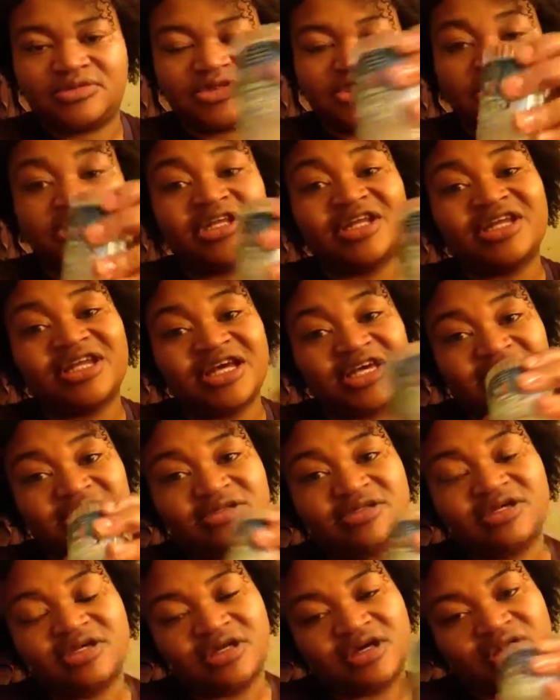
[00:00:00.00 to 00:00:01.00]
to
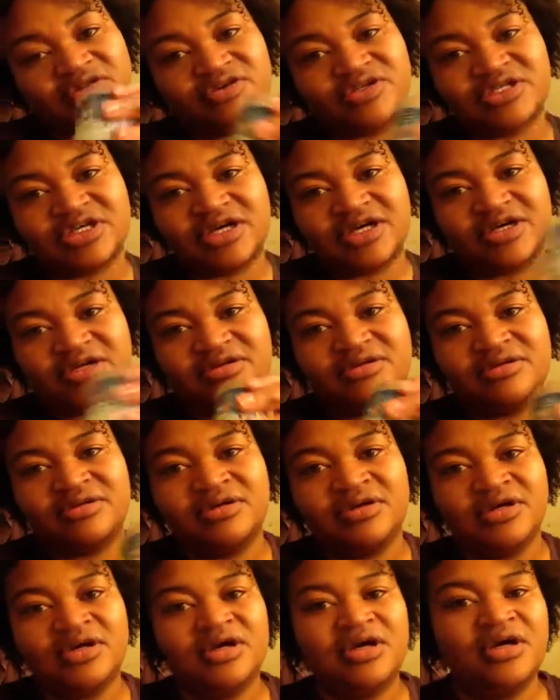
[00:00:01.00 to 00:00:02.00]
the other side.
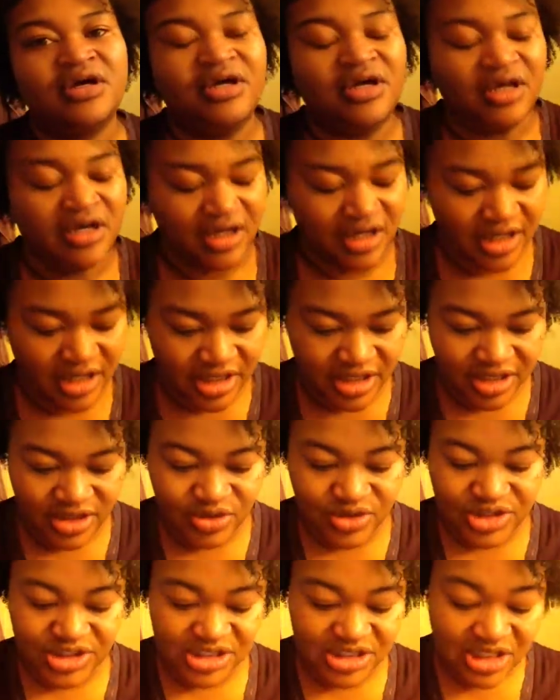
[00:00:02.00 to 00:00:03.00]
And
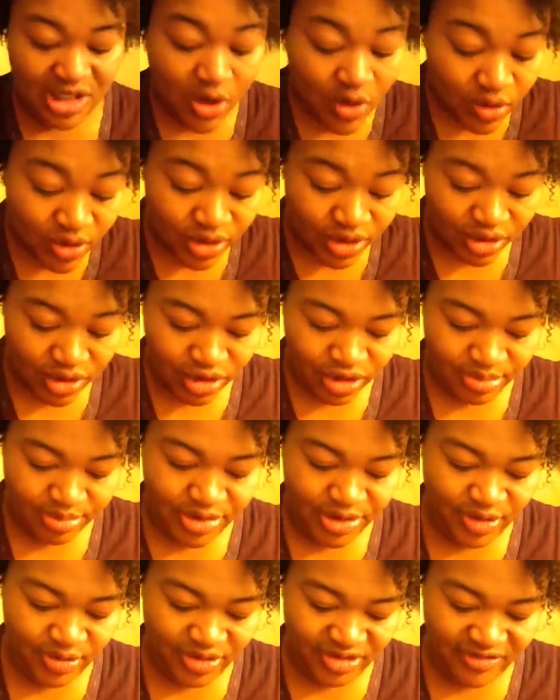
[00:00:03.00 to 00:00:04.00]
you just coat your
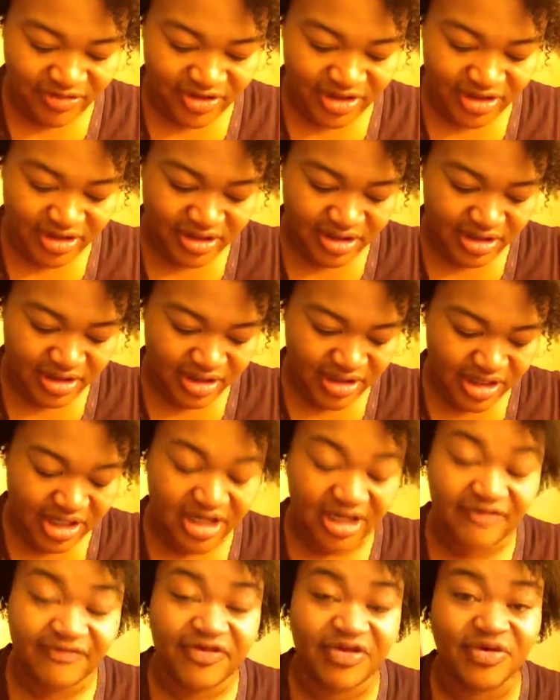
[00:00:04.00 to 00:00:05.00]
armpit with it.
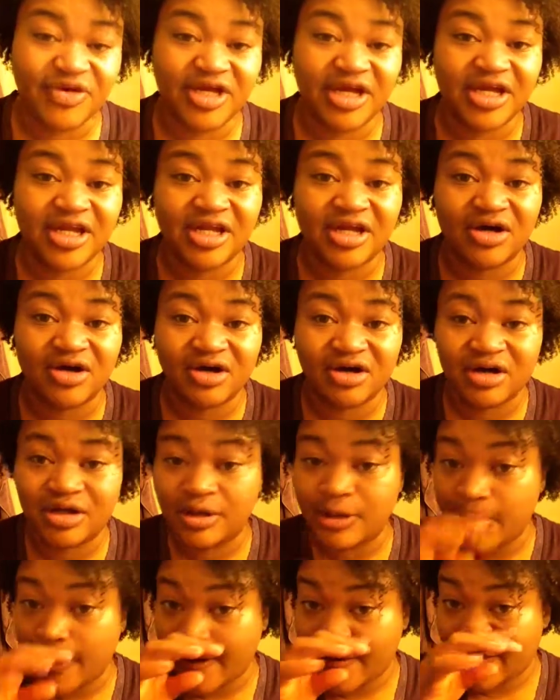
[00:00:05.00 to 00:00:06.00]
And if you get it
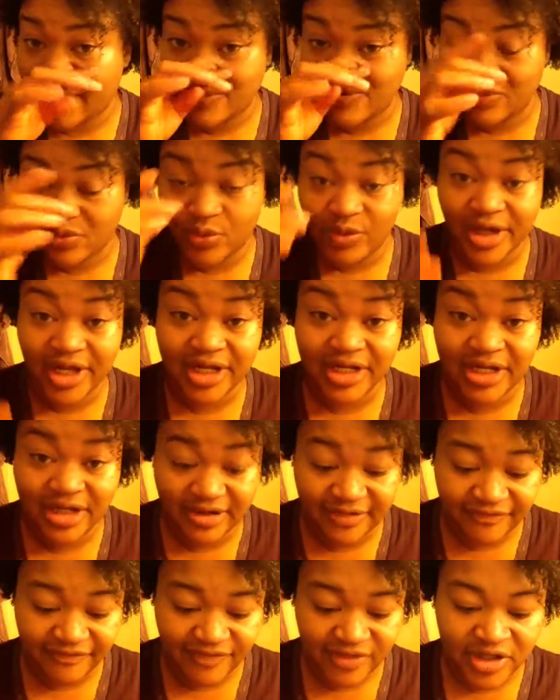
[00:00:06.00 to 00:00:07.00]
on well
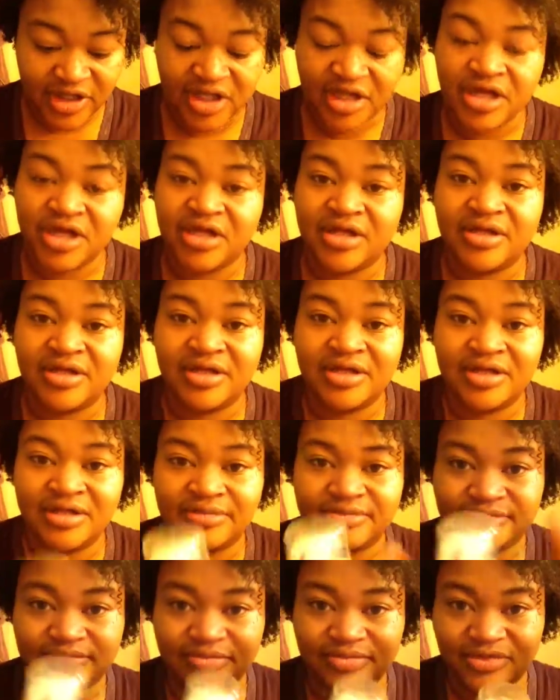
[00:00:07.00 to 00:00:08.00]
enough,
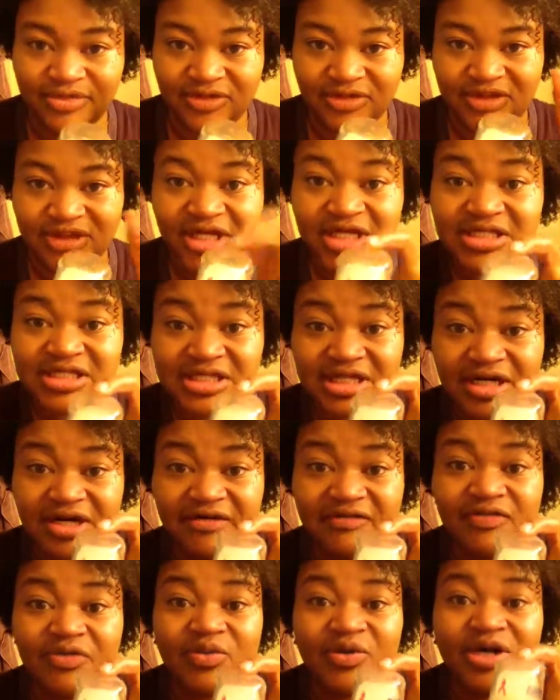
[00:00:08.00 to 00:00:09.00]
this
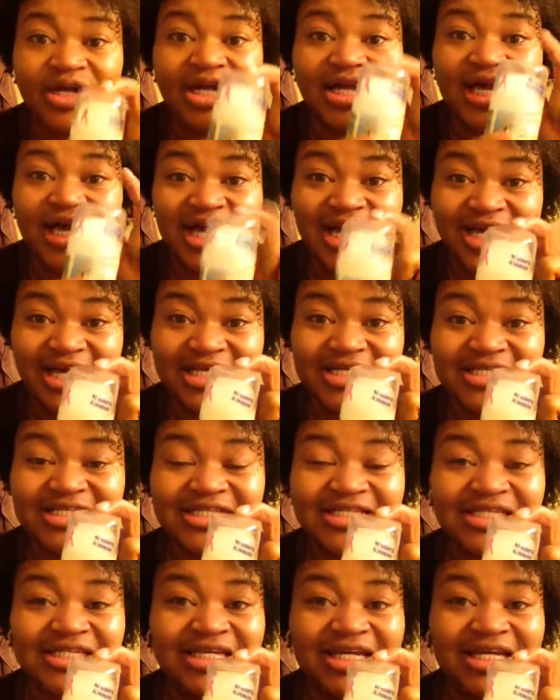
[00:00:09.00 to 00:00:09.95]
stuff will last